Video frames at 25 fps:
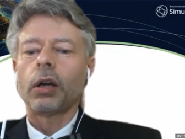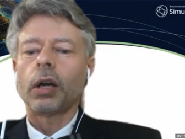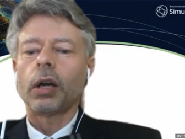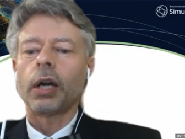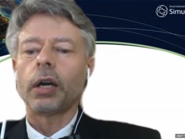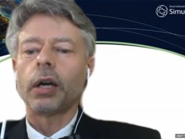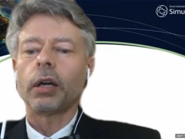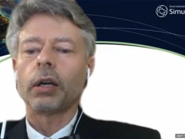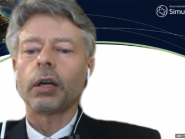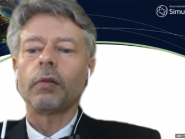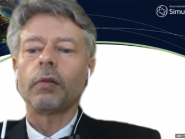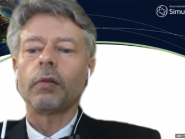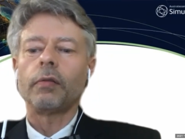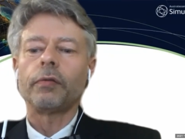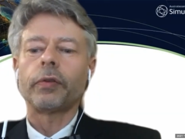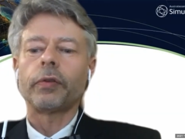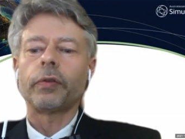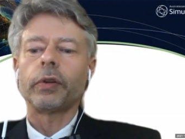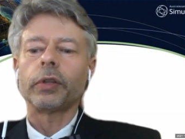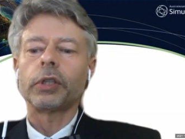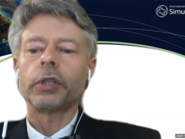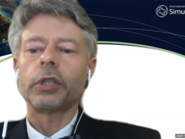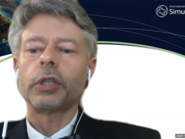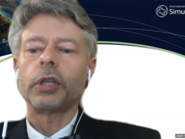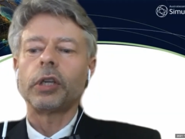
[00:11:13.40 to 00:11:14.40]
uh,
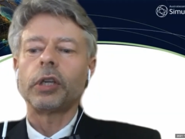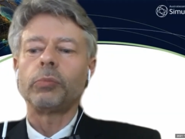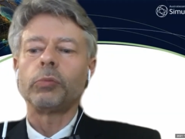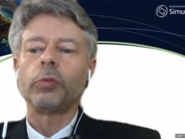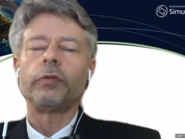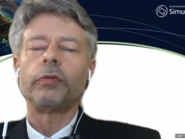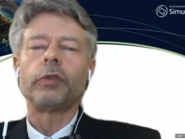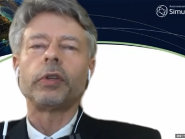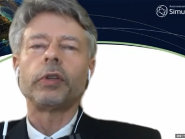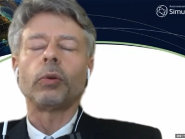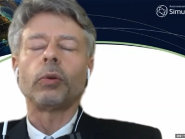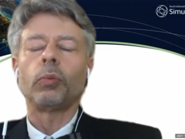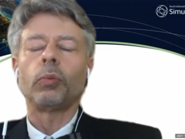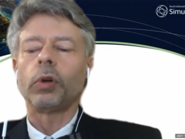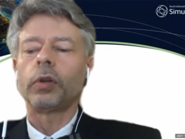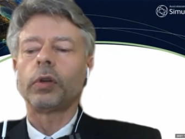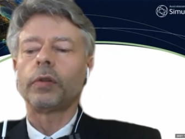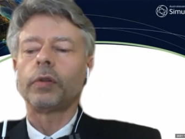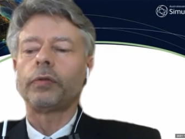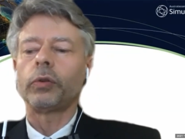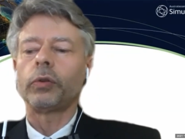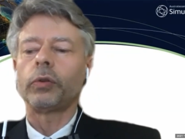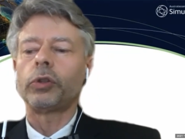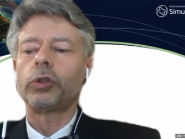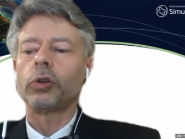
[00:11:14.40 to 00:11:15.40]
conference team who've done a
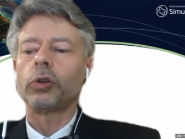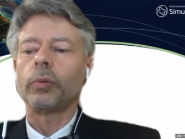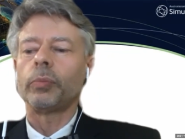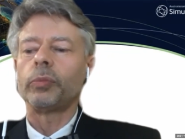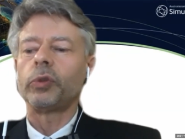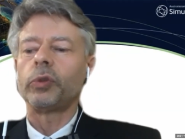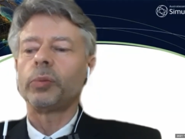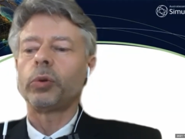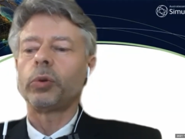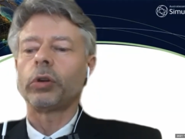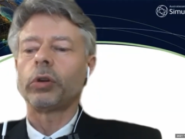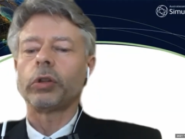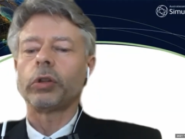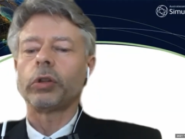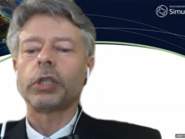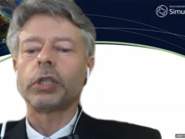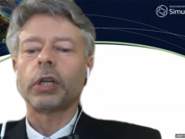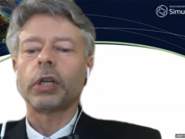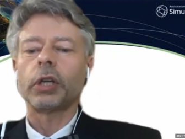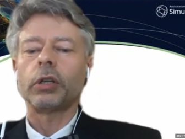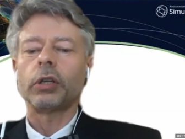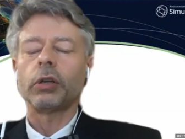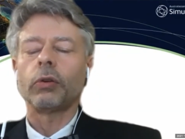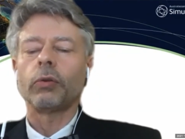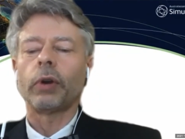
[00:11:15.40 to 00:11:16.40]
wonderful job to put on
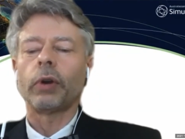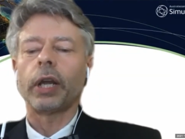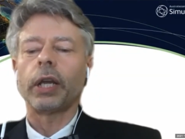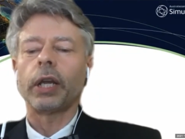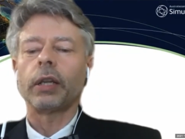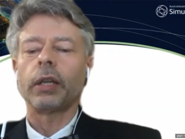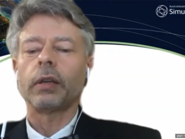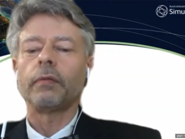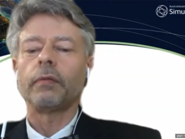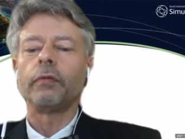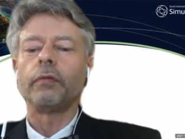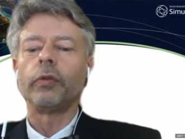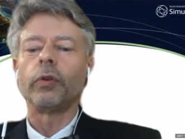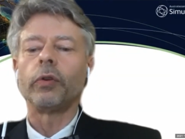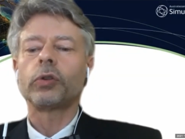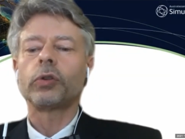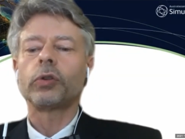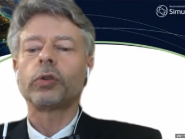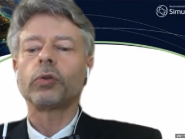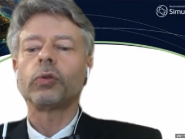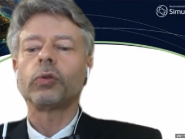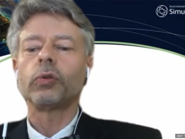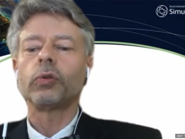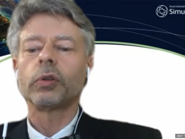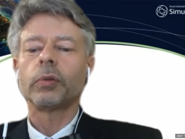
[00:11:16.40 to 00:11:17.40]
such a great
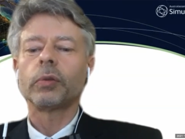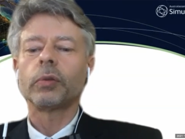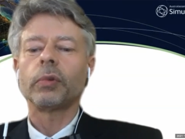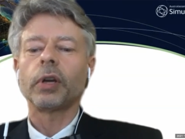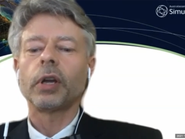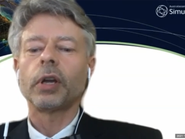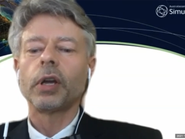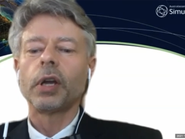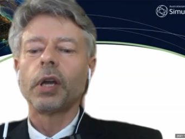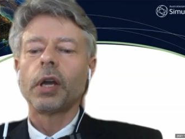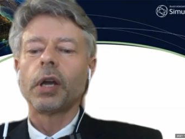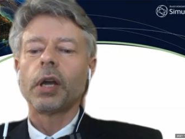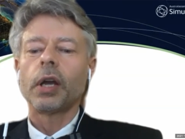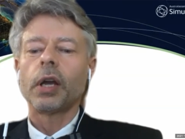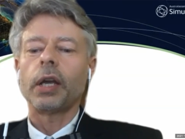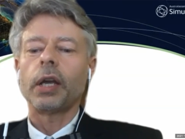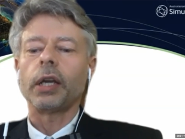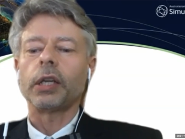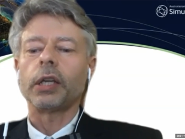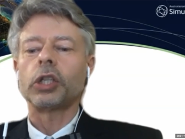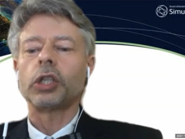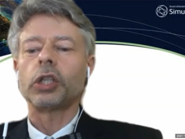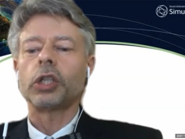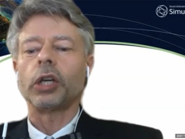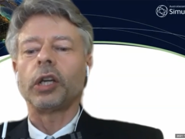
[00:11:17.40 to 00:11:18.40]
virtual
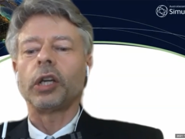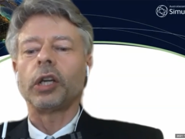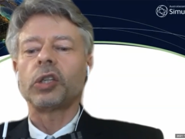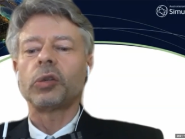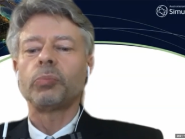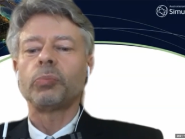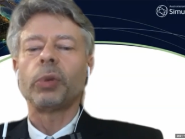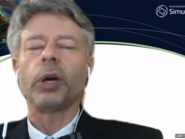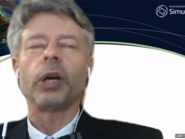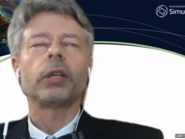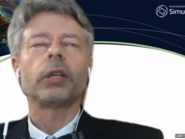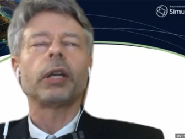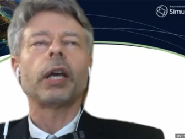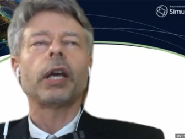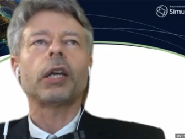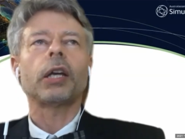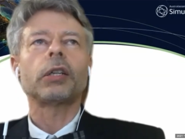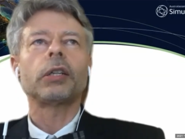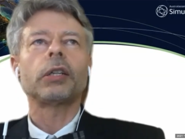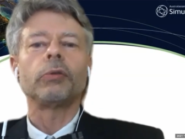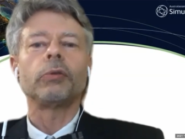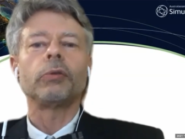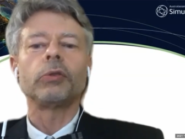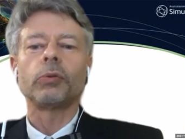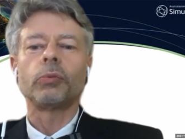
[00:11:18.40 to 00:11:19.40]
exchange, but
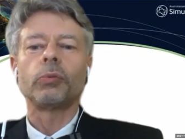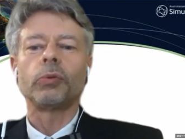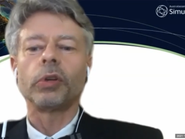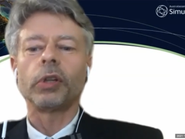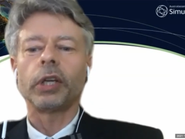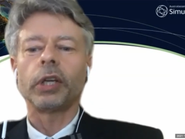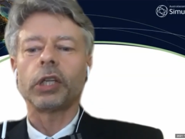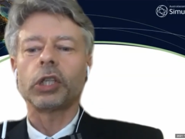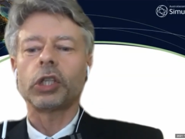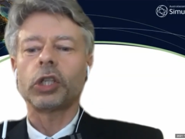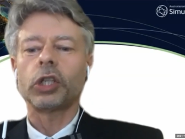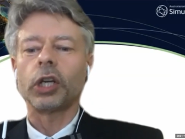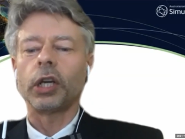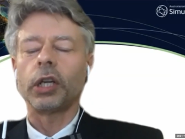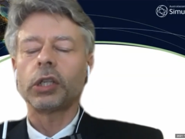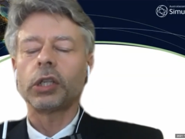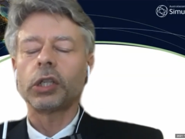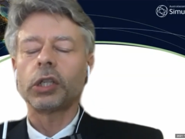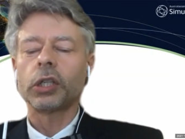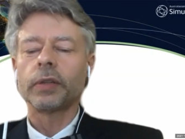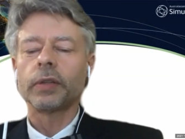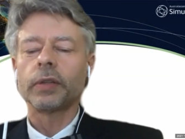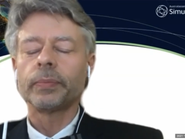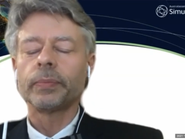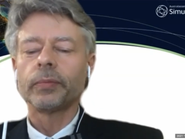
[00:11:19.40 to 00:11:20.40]
actually it was a real
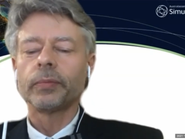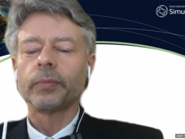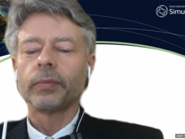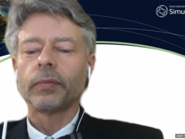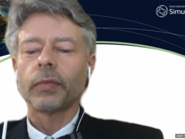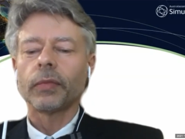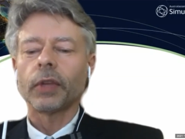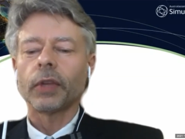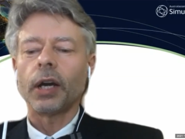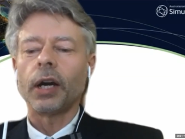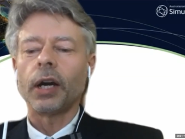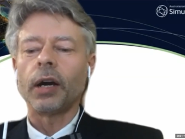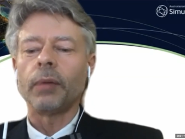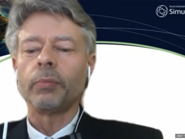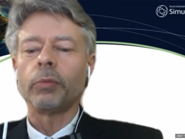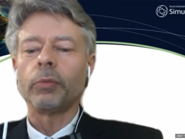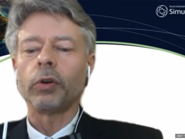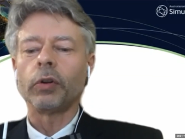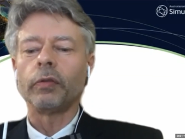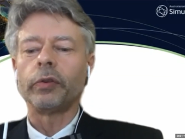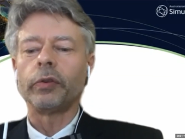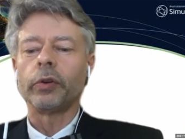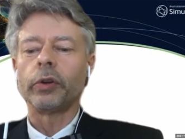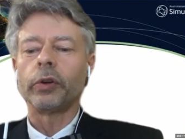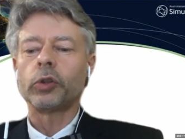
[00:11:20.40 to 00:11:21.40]
exchange um, on
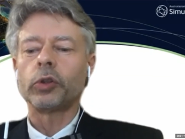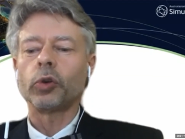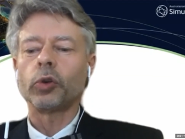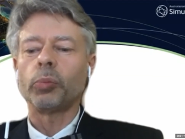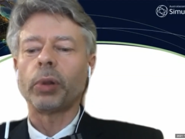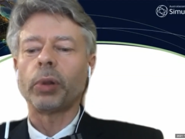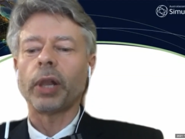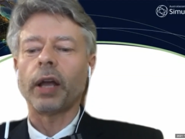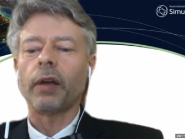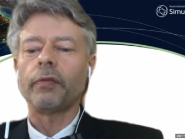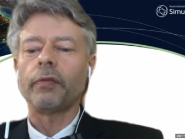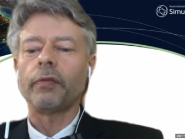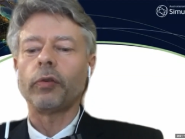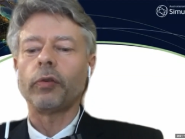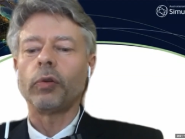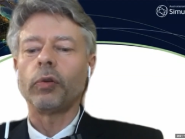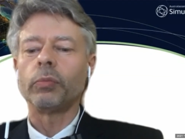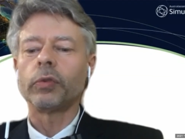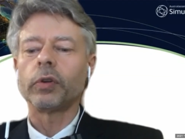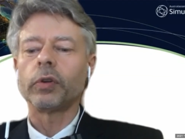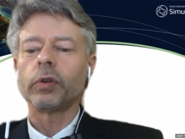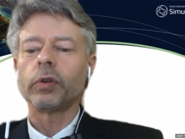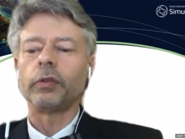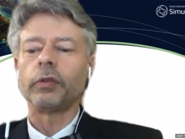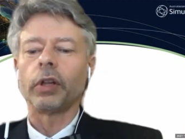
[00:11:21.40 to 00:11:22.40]
a virtual platform
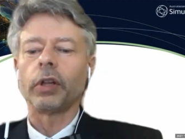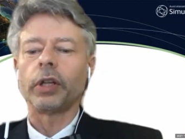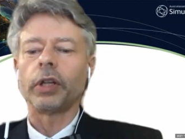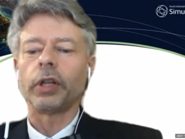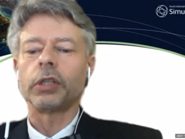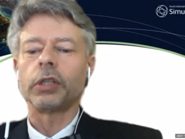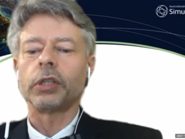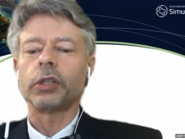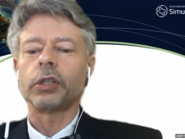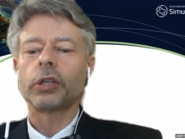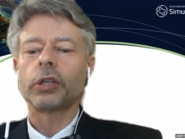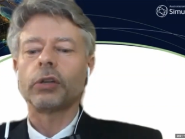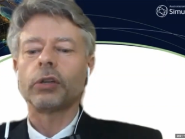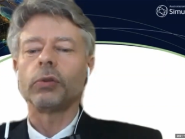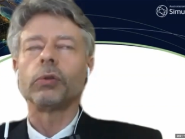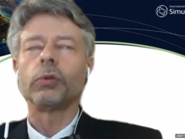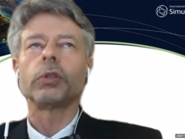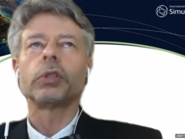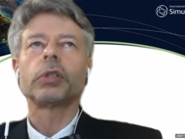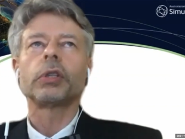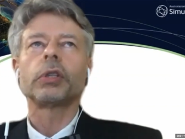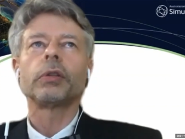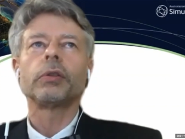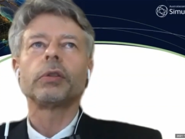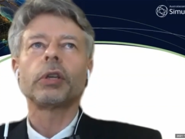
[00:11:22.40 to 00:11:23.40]
of knowledge and
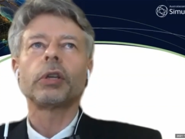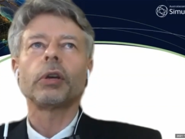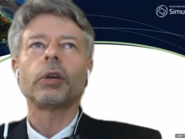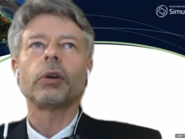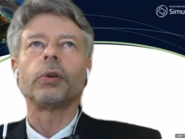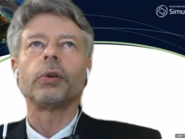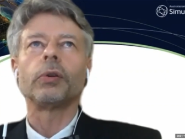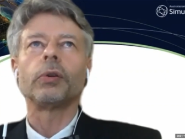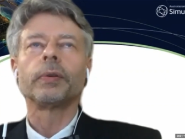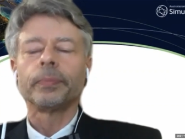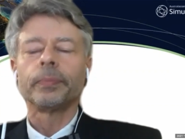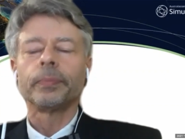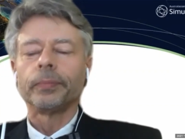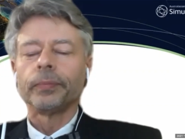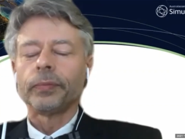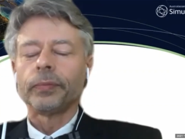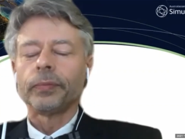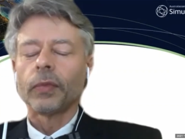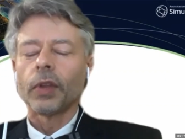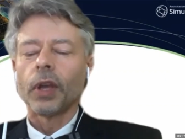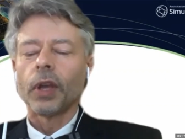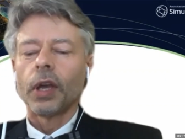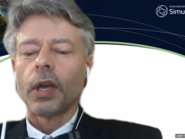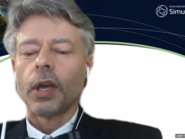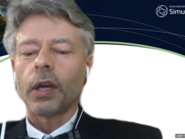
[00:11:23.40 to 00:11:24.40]
skills. So
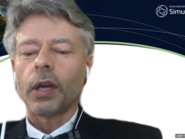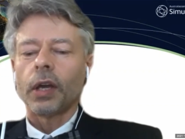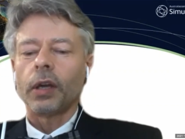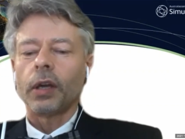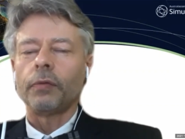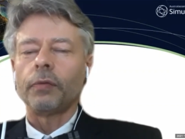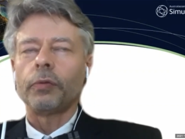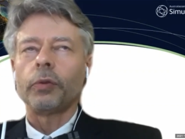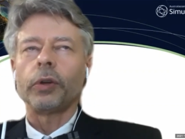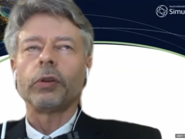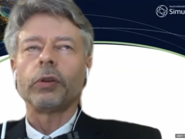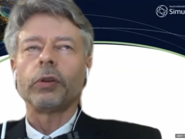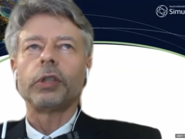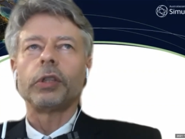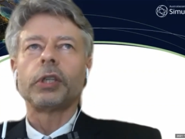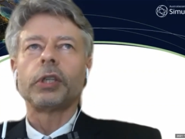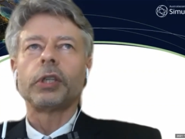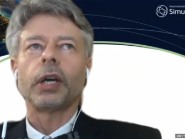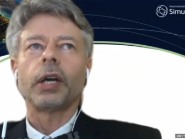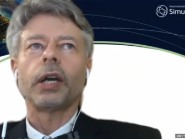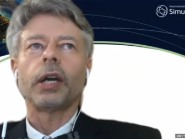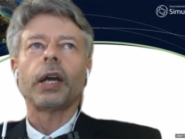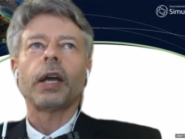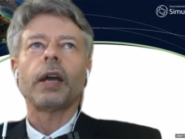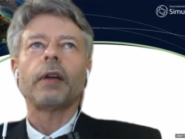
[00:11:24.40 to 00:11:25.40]
if we could
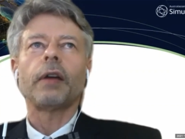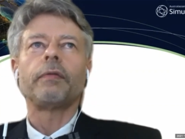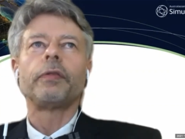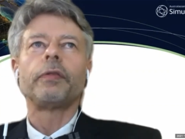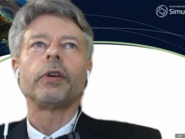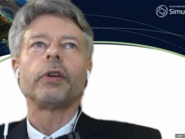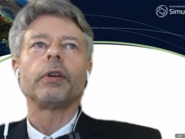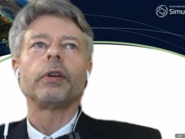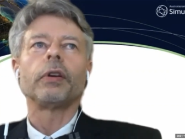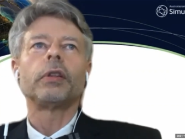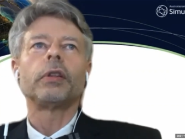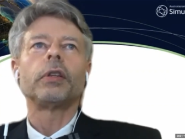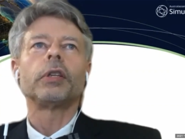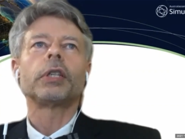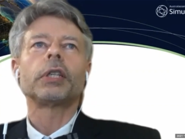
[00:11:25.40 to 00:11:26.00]
uh, have the, the